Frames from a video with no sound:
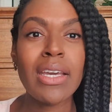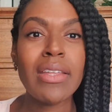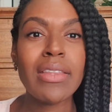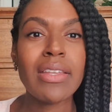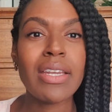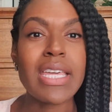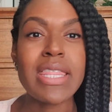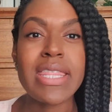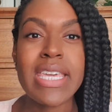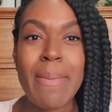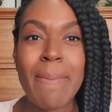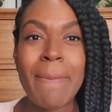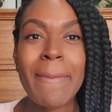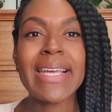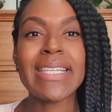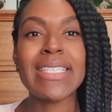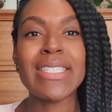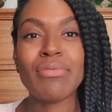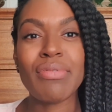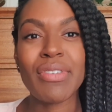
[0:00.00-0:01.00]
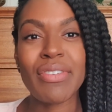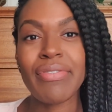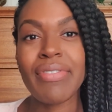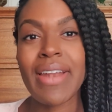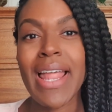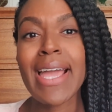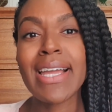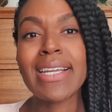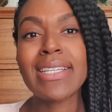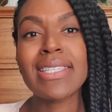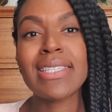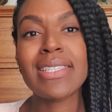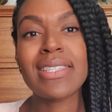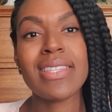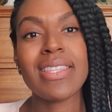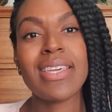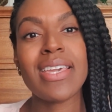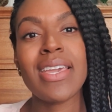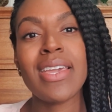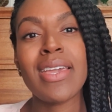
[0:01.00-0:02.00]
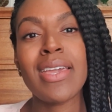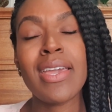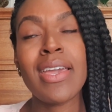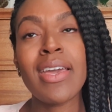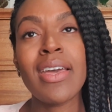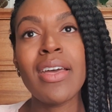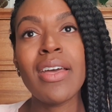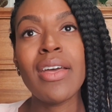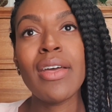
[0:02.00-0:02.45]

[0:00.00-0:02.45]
that I think better reflects the